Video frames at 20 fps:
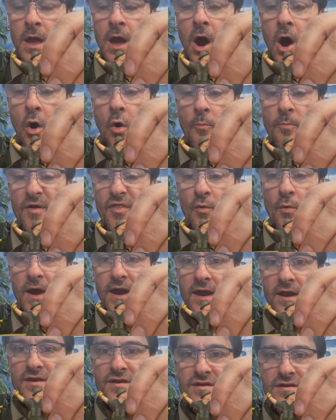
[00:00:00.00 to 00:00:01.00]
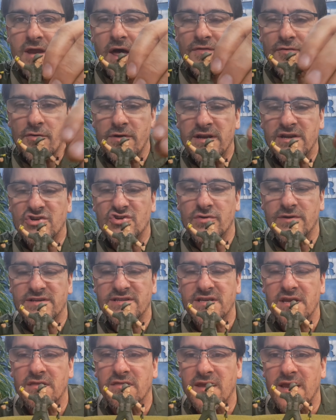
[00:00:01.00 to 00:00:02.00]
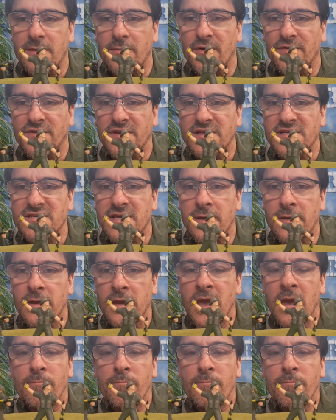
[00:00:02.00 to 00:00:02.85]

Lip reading: Oh, by the way, another interesting thing about these.